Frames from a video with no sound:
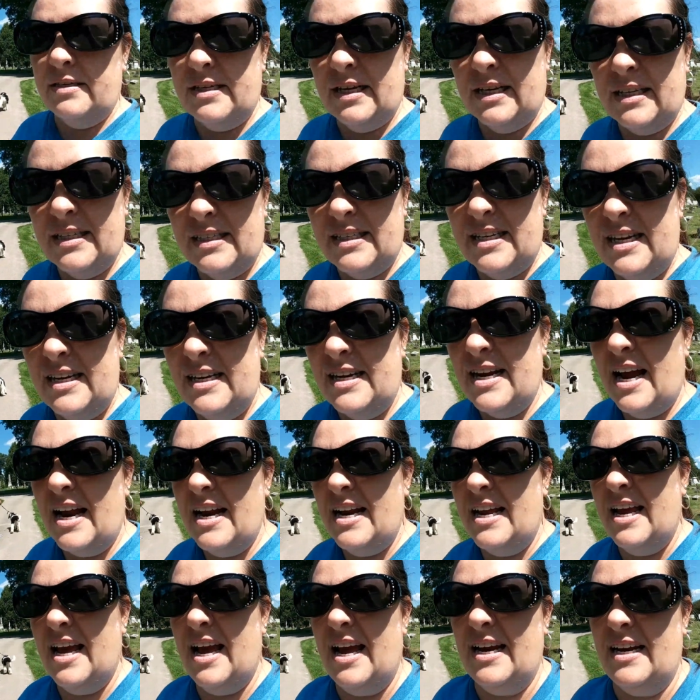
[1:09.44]

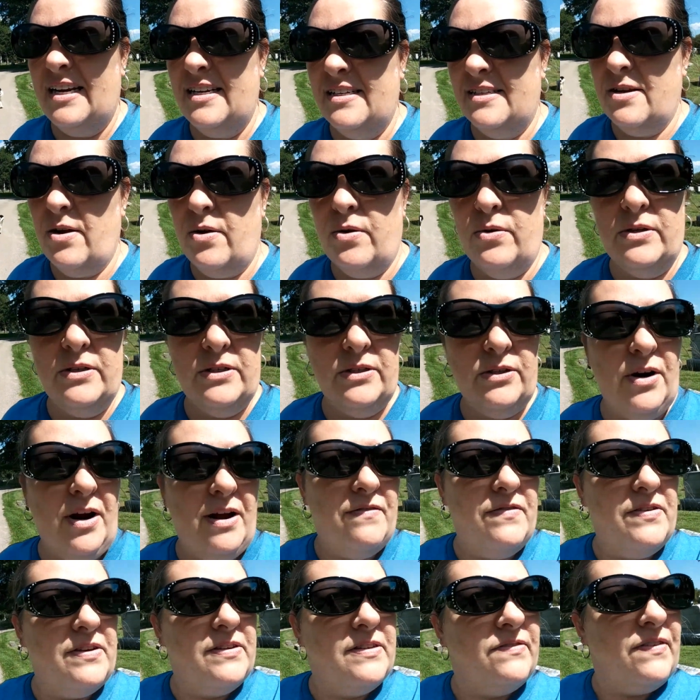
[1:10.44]
1698 is the oldest
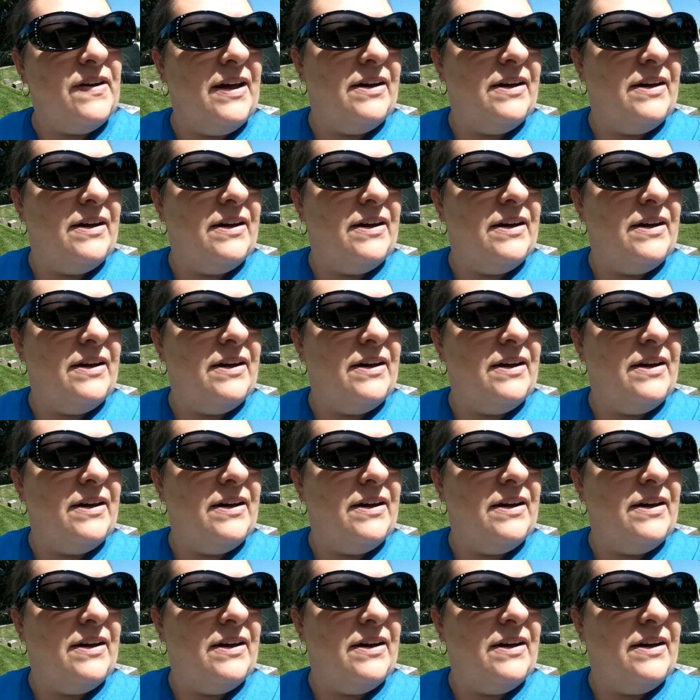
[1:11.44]
grave he's